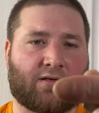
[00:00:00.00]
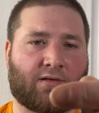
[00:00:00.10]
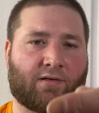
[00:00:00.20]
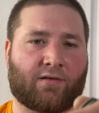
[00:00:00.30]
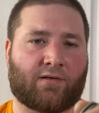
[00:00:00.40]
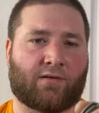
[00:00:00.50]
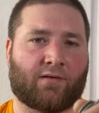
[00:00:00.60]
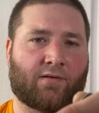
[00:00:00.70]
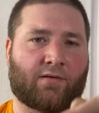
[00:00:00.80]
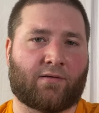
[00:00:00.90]

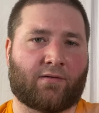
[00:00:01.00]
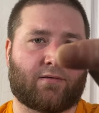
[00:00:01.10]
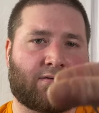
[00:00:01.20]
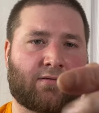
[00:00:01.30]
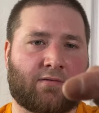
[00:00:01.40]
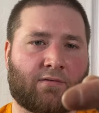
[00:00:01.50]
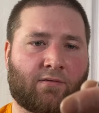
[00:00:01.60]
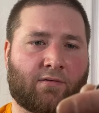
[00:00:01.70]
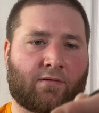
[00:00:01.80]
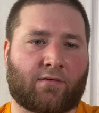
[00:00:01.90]

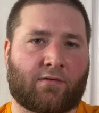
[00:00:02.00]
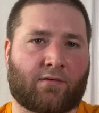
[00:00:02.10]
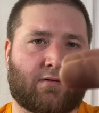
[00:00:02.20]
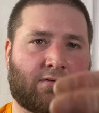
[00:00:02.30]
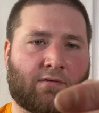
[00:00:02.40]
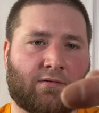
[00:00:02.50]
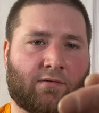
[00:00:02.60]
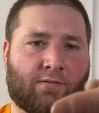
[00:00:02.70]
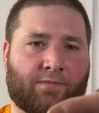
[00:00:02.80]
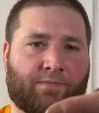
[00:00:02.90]

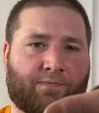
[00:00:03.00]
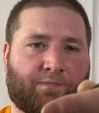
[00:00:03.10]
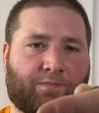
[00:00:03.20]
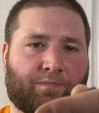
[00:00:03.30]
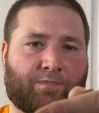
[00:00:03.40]
No one is speaking in this clip.